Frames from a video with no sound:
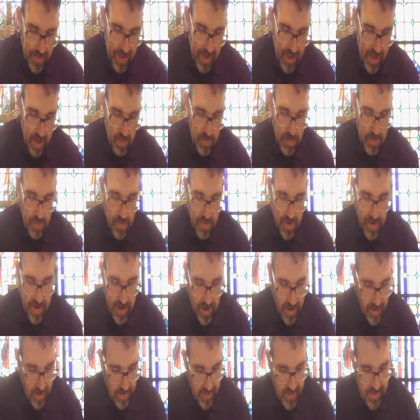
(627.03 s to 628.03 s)
And we
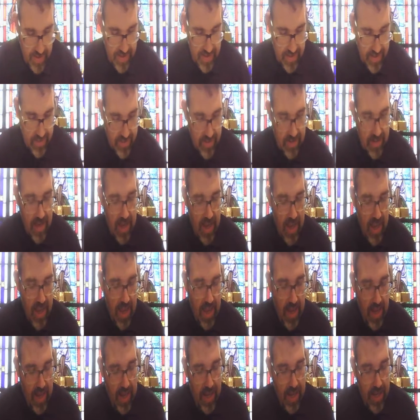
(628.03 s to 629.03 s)
pray all this
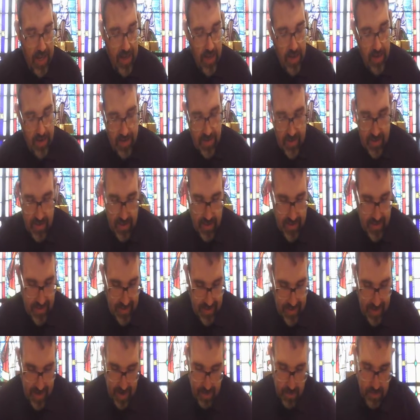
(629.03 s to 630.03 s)
in your
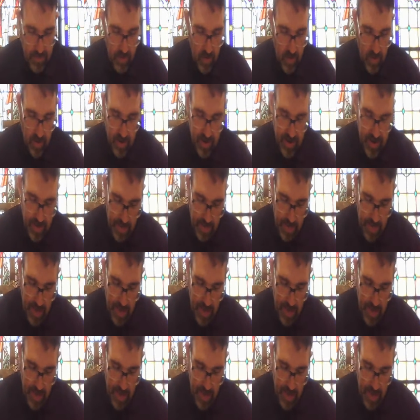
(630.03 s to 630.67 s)
Son's name, Lord.